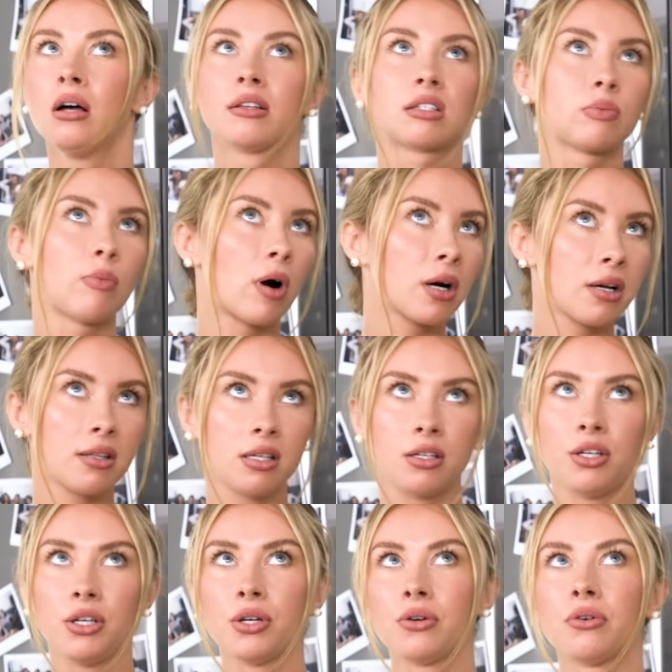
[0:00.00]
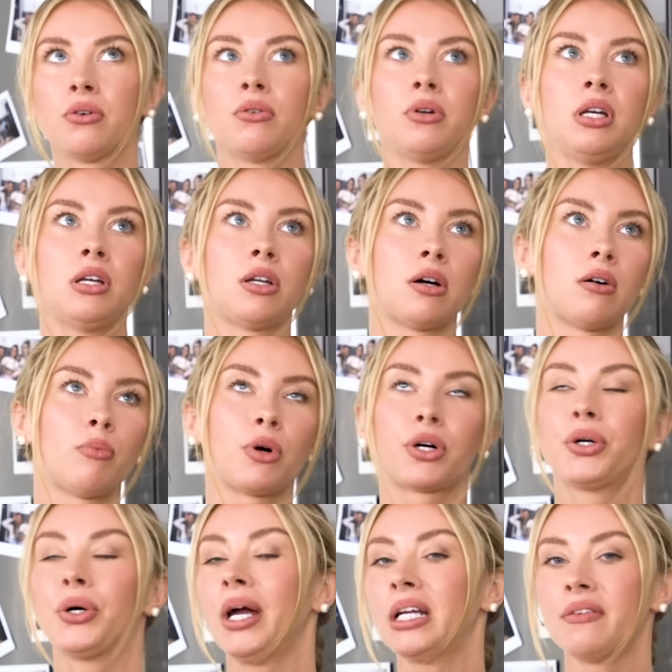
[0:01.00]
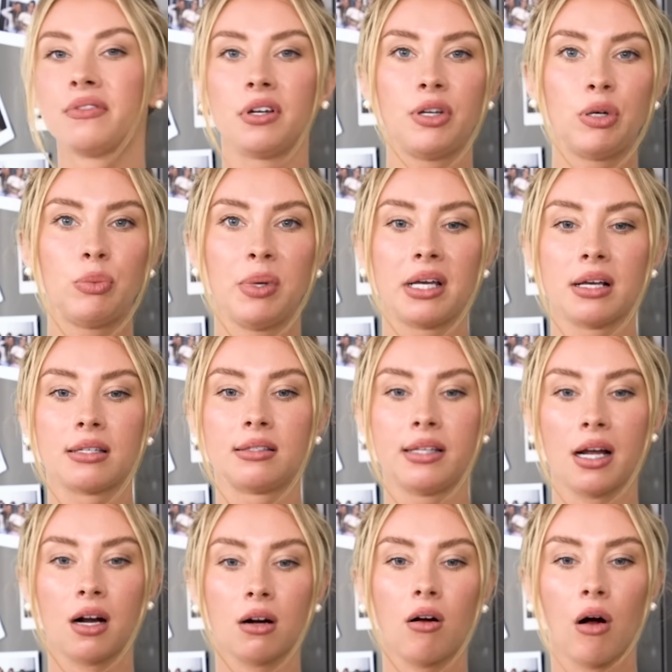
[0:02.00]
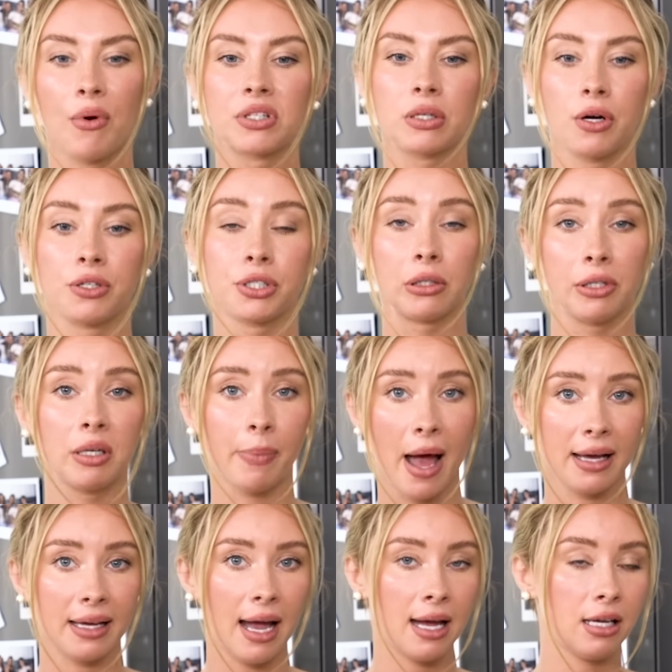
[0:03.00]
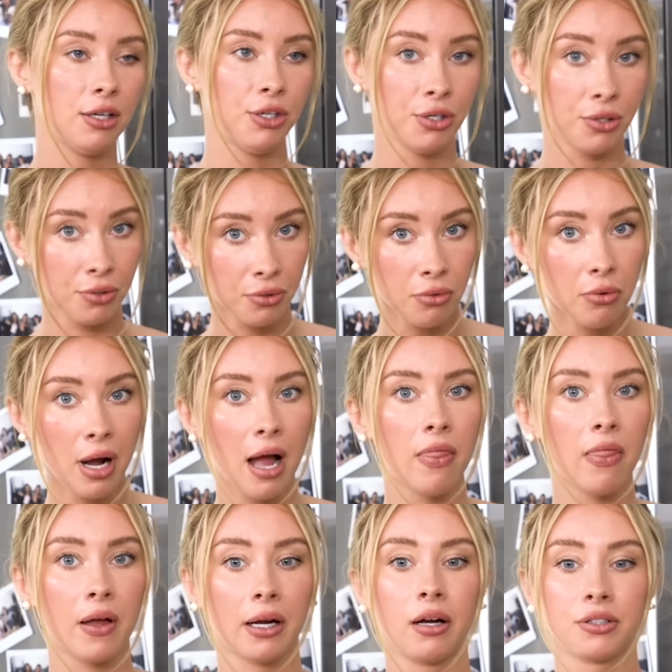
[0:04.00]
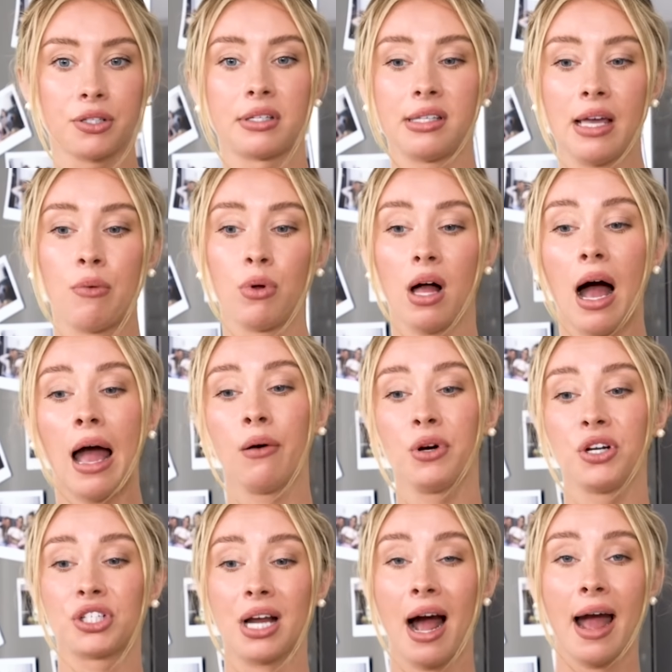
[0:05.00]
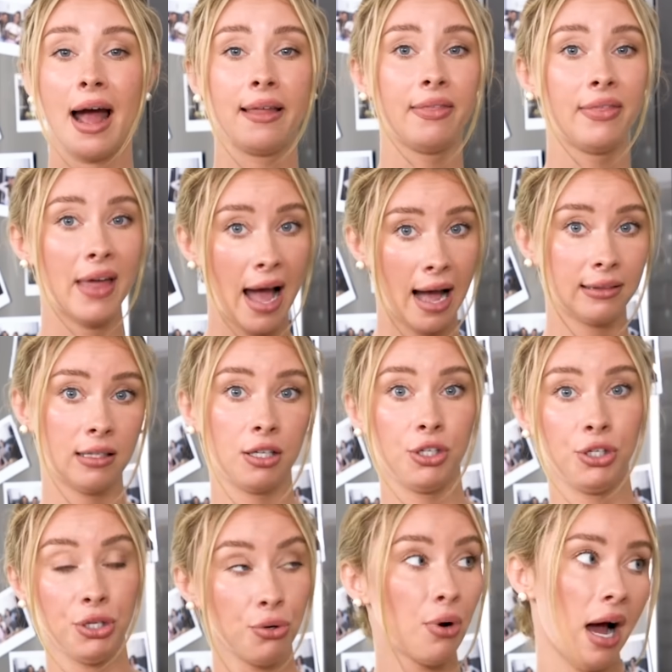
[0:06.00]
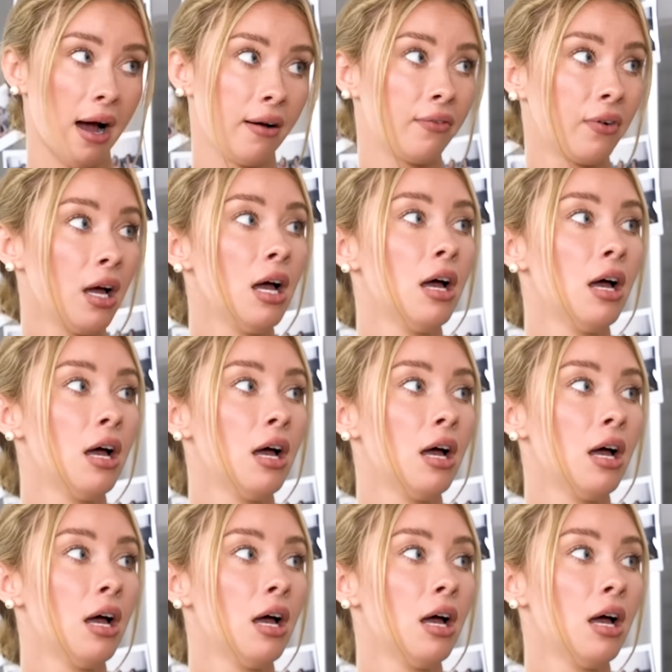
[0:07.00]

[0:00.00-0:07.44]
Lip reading: smarter than you, more creative than you, because they are always going to look back at you and they're going to say, well, I wish I had that you have.